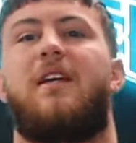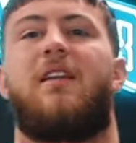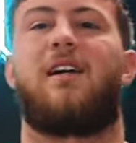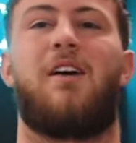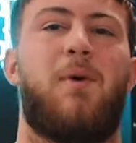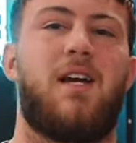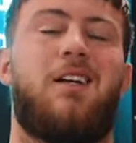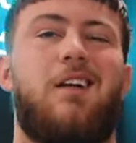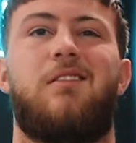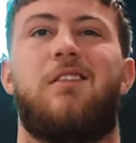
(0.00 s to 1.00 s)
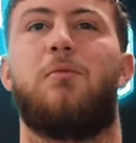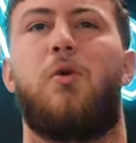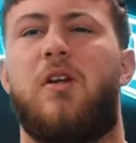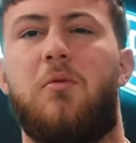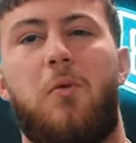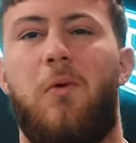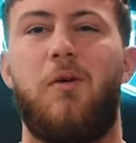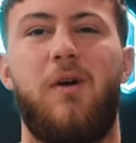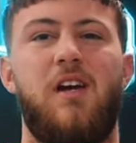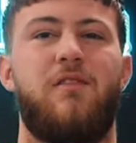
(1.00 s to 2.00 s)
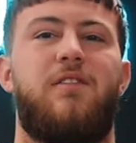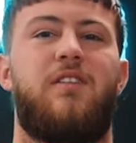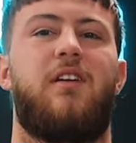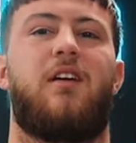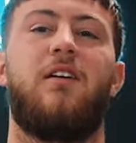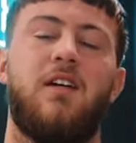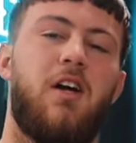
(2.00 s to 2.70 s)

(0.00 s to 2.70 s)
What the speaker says: I mean? Like, I have bacon and eggs in the morning. But what do I have for dinner?